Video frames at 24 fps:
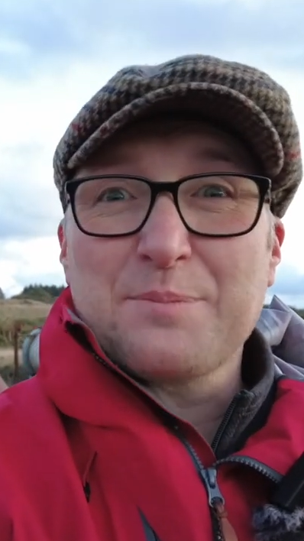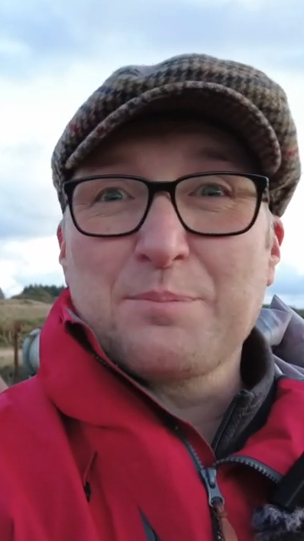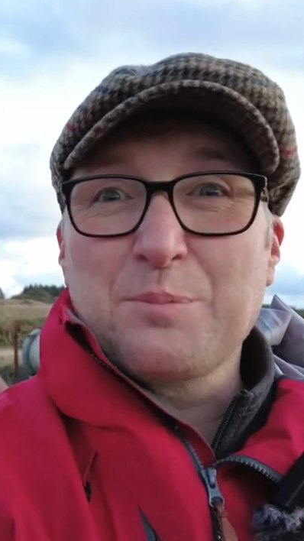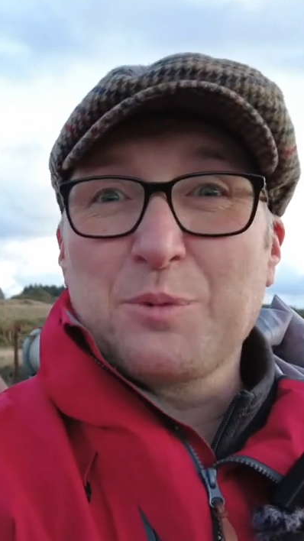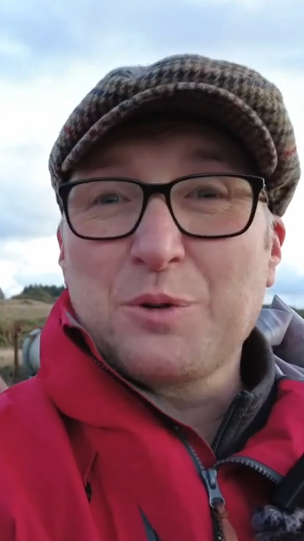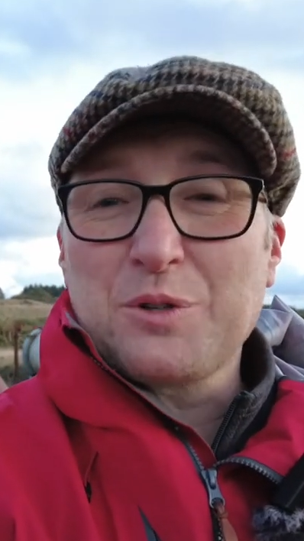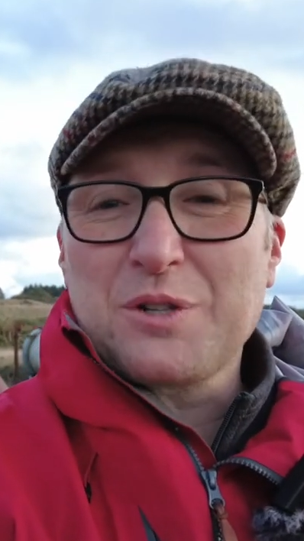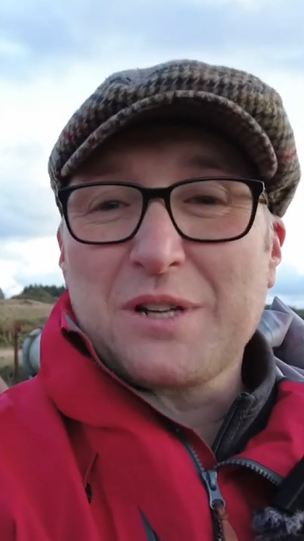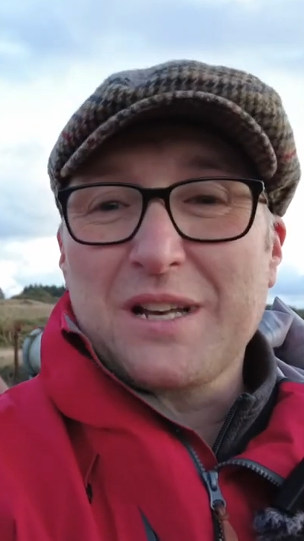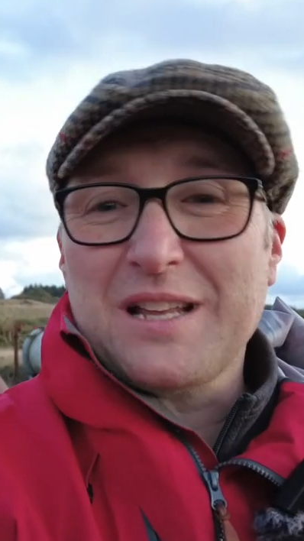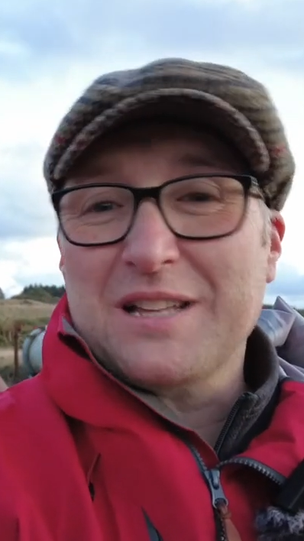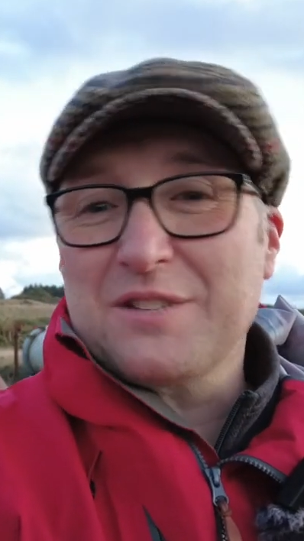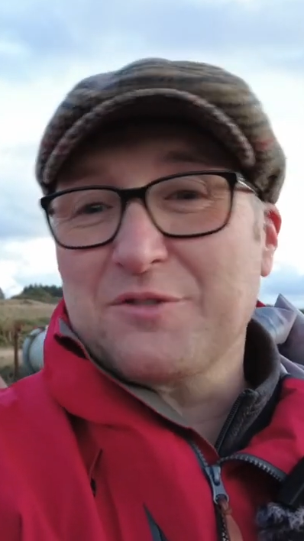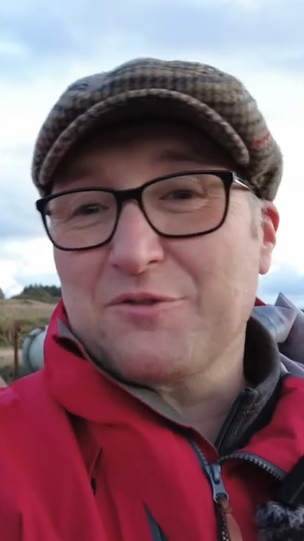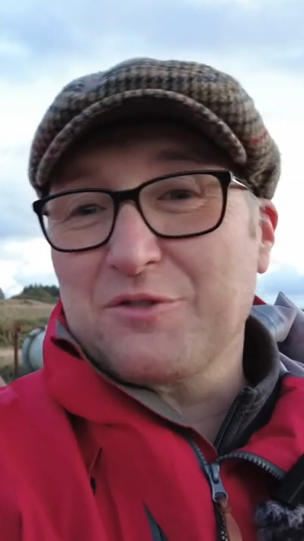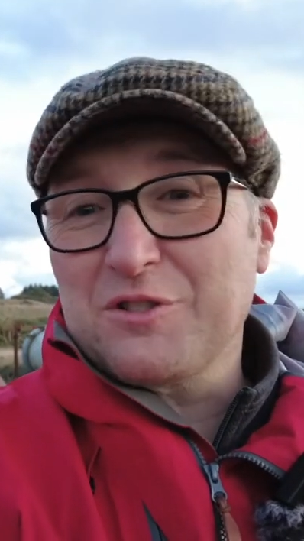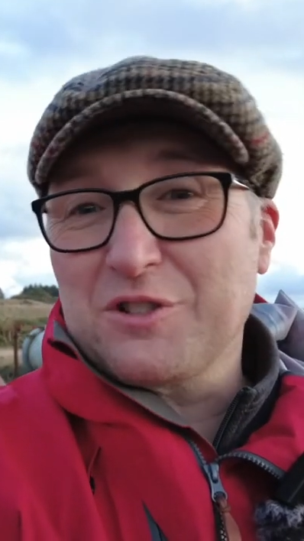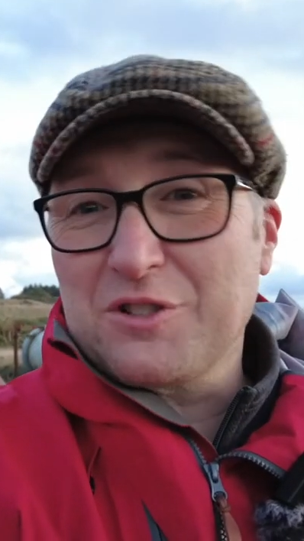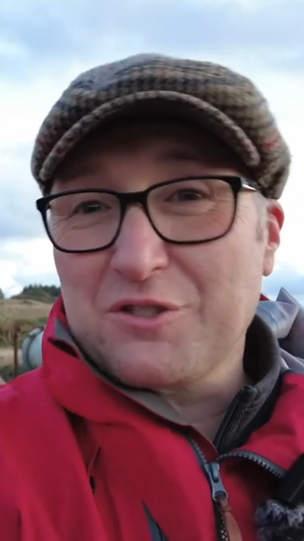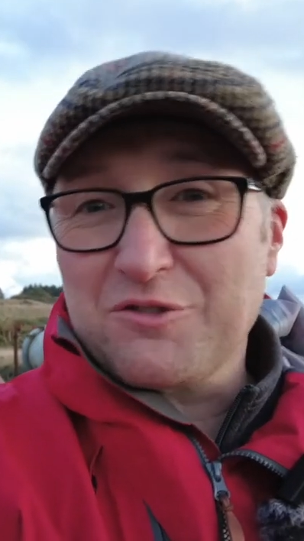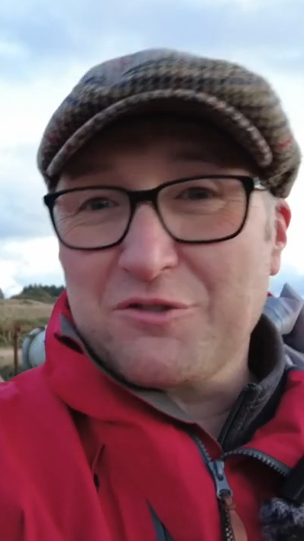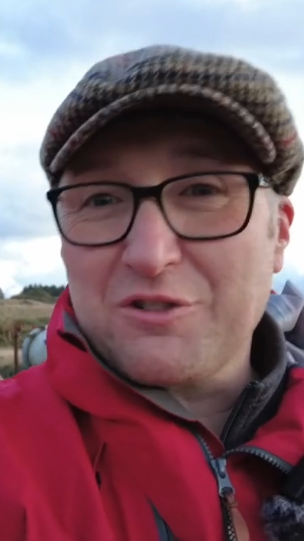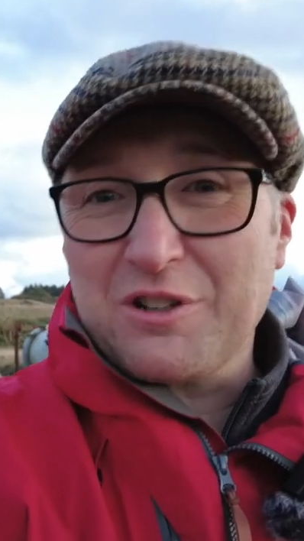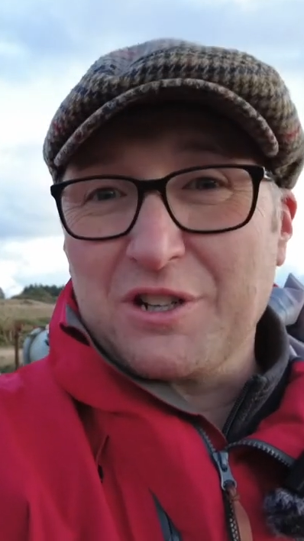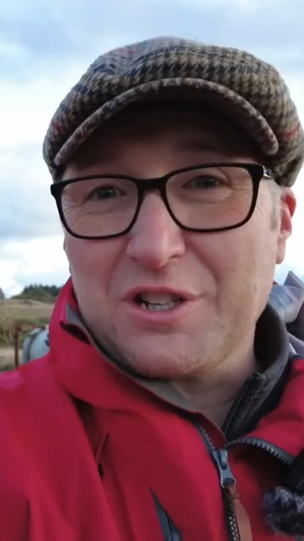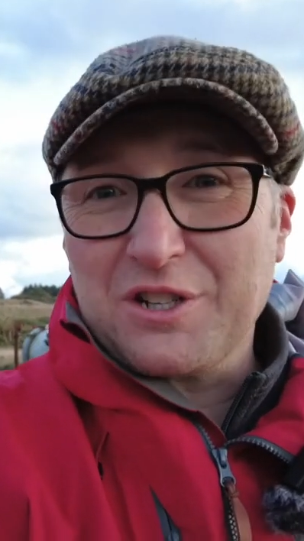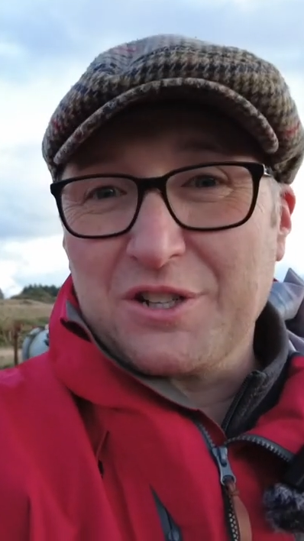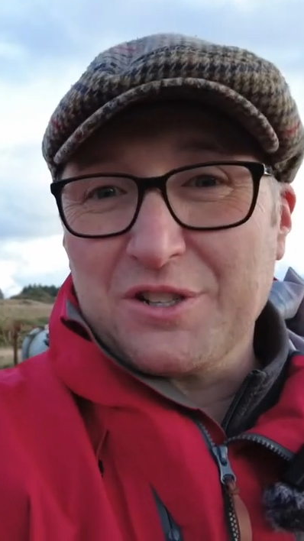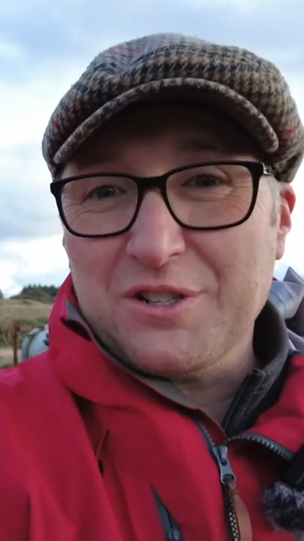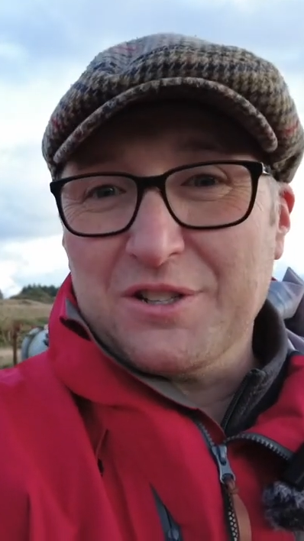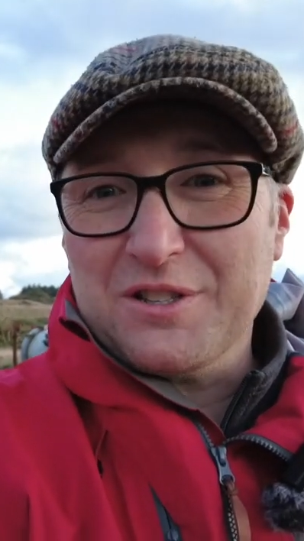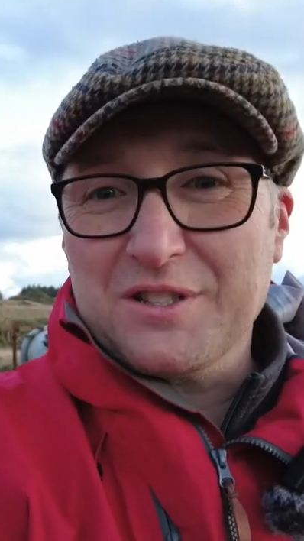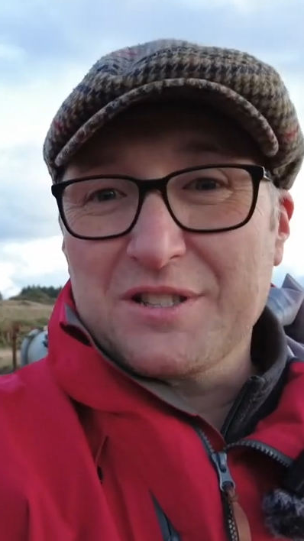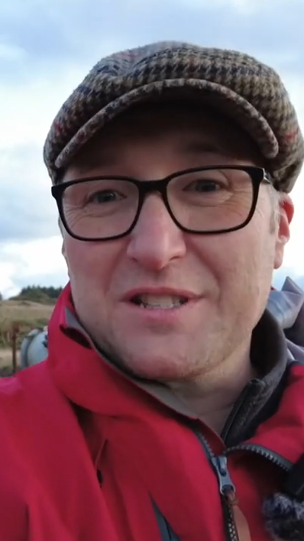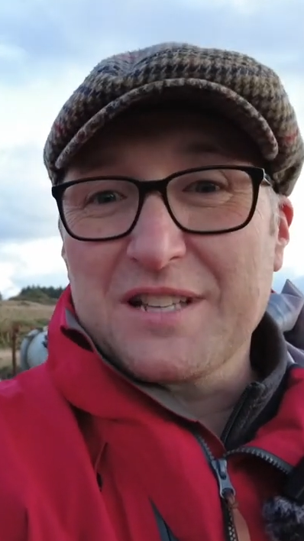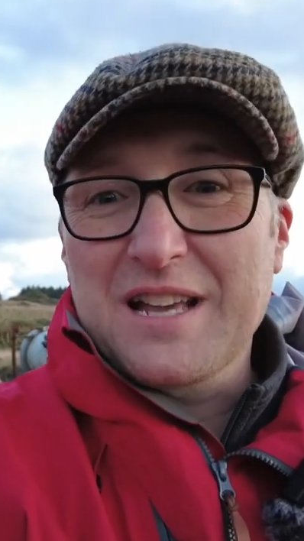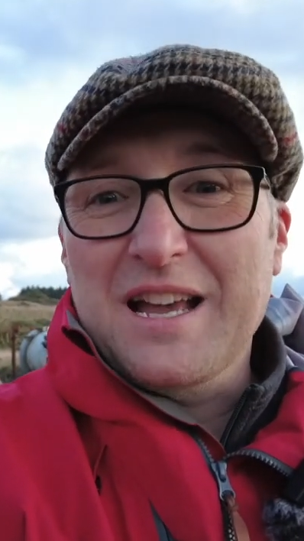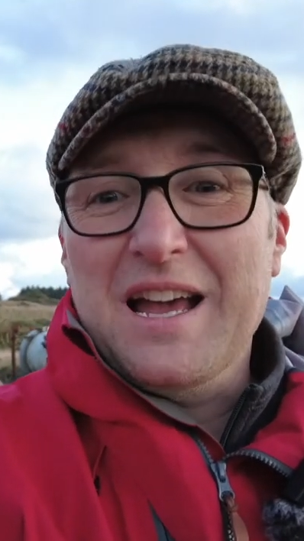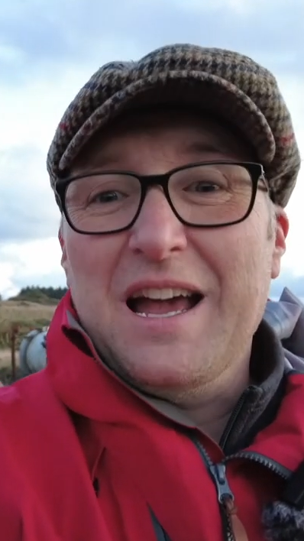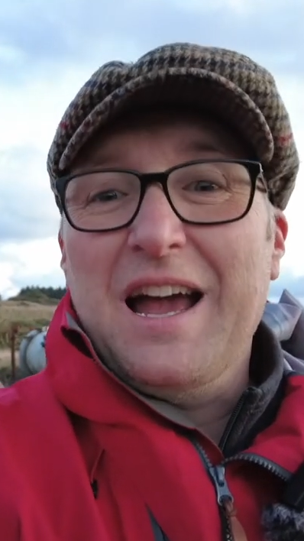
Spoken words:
much less restrictions,